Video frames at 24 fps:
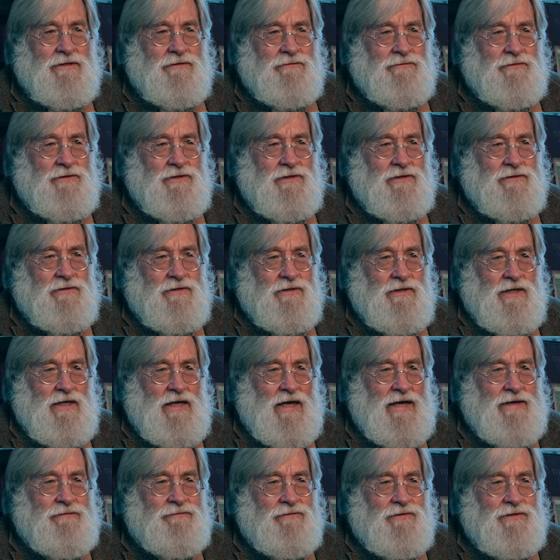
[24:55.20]
The the
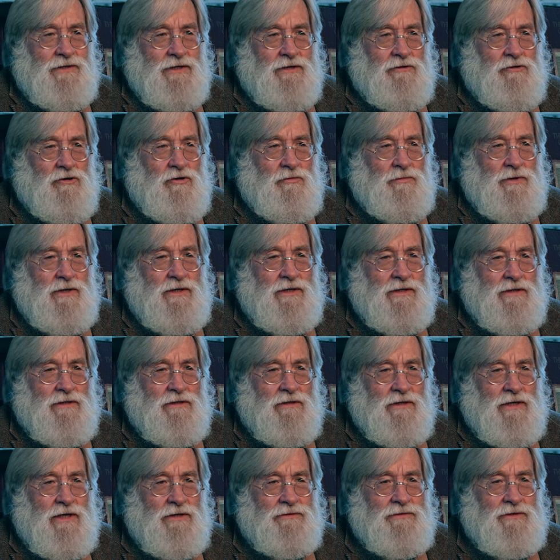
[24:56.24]
life in the chroma here.
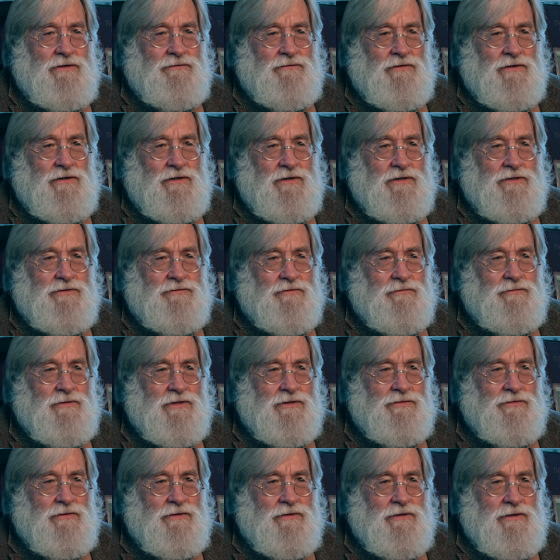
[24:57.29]
Look how different it is from
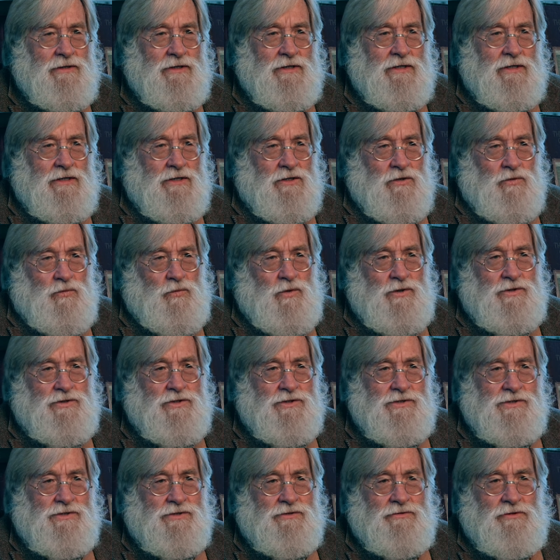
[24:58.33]
this one which
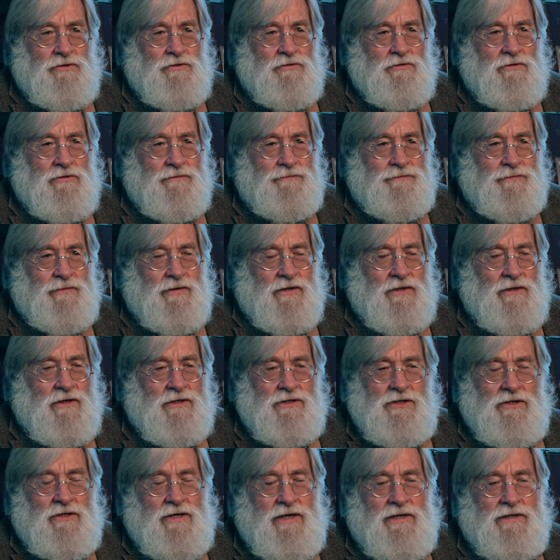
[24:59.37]
is true.
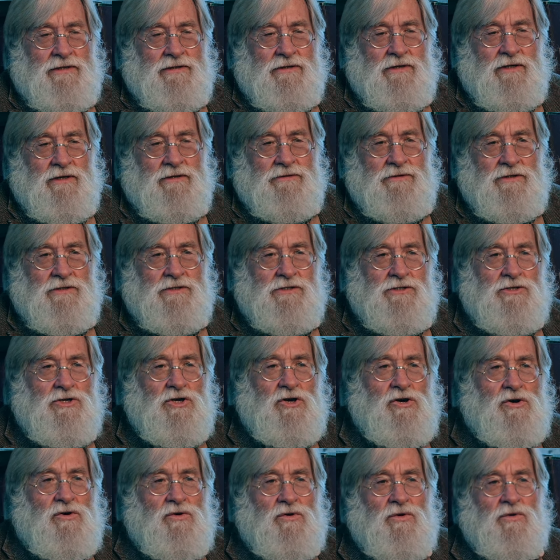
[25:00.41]
You can't tell. There's
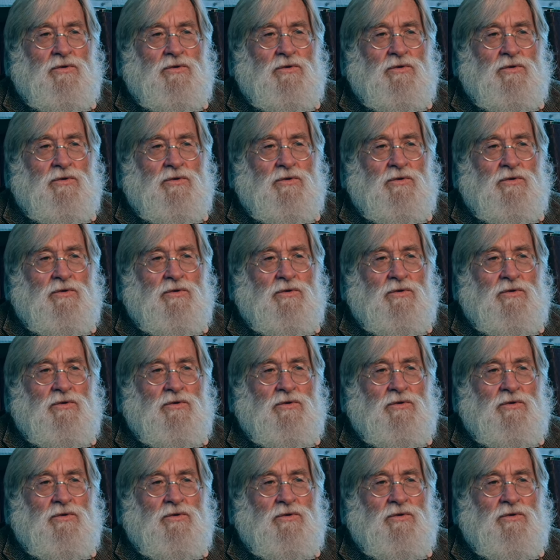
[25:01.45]
no